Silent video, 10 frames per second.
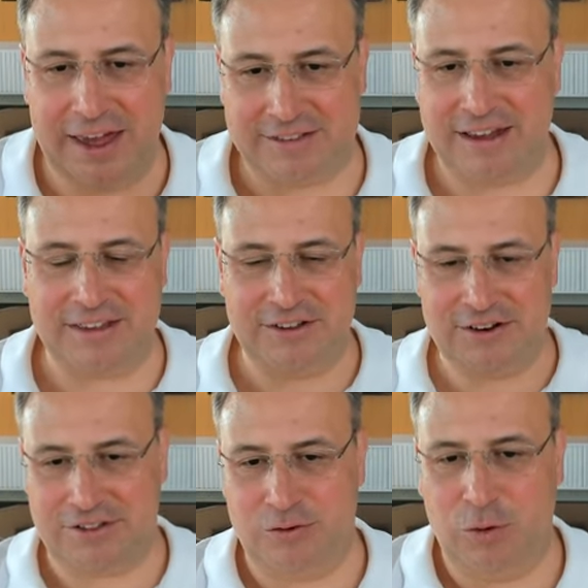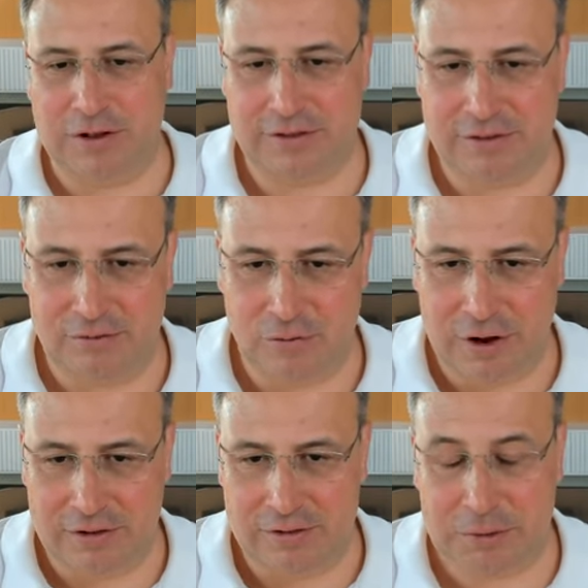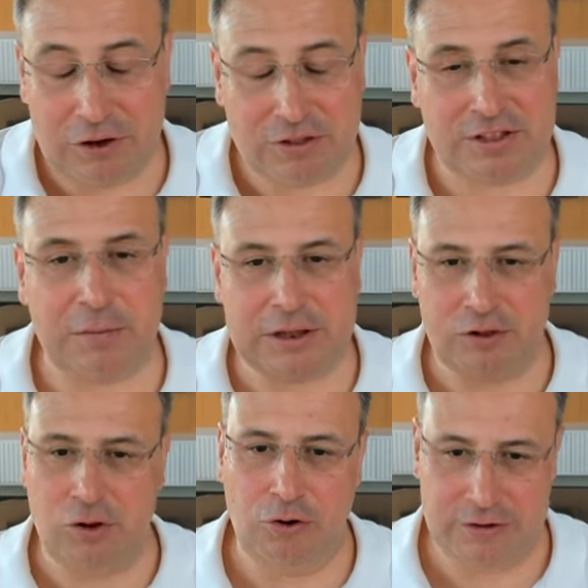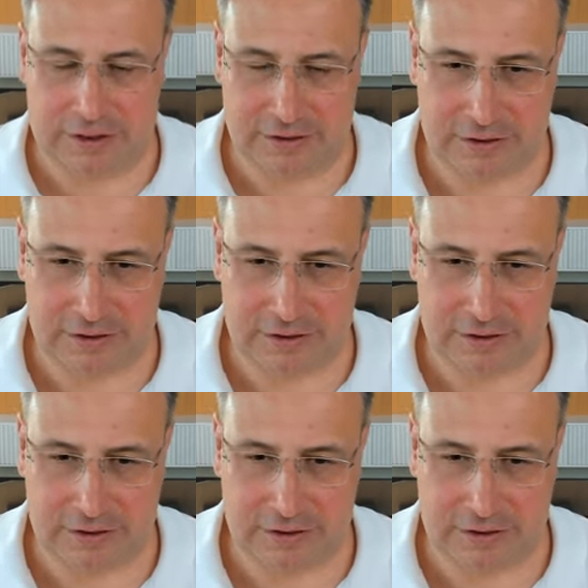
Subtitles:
10 years to one, because it's about learning.